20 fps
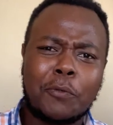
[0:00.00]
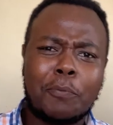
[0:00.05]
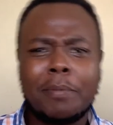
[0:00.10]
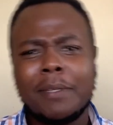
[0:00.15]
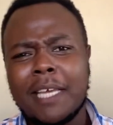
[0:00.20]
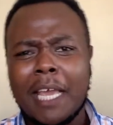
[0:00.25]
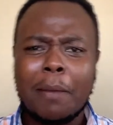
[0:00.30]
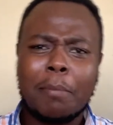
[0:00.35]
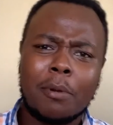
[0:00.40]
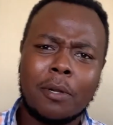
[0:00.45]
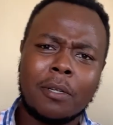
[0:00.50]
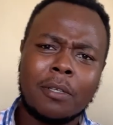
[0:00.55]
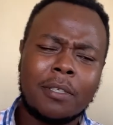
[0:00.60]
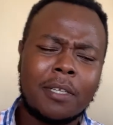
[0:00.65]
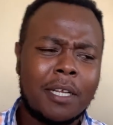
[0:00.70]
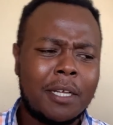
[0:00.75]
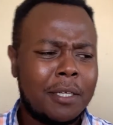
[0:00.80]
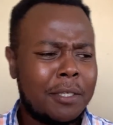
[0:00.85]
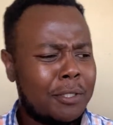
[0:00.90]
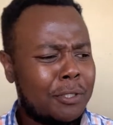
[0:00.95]
be able
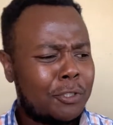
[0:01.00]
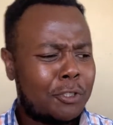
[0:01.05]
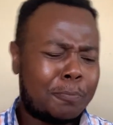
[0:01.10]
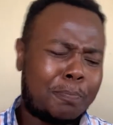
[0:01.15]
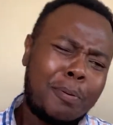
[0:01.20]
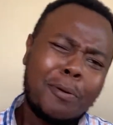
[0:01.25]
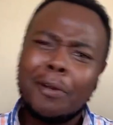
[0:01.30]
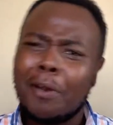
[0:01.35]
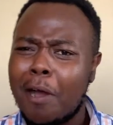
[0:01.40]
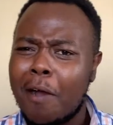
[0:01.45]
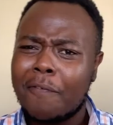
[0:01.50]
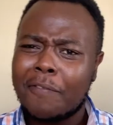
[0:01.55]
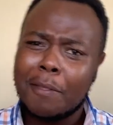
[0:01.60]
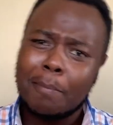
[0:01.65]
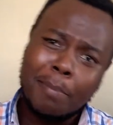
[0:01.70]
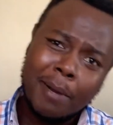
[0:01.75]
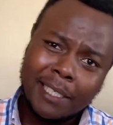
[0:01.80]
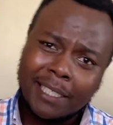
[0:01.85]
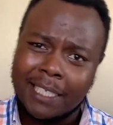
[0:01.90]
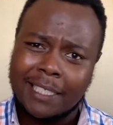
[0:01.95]
to pull off the
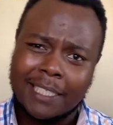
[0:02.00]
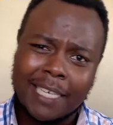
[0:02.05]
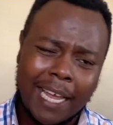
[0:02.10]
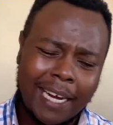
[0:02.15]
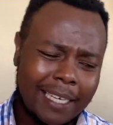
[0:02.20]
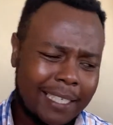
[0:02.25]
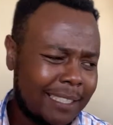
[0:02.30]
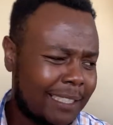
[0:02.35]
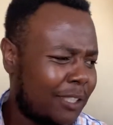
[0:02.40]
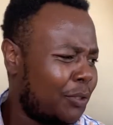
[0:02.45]
Bussit Challenge.